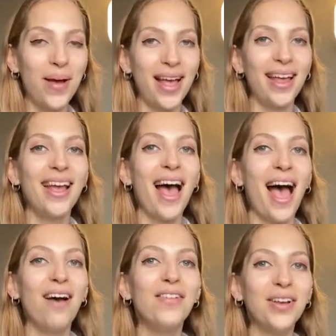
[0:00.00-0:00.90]
but
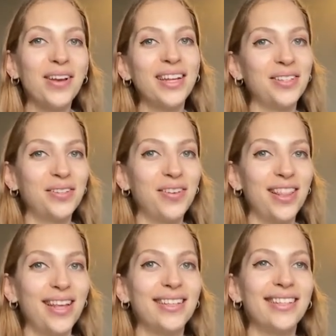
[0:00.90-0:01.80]
I have a good excuse for
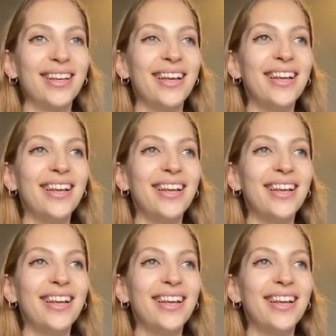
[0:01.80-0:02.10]
this.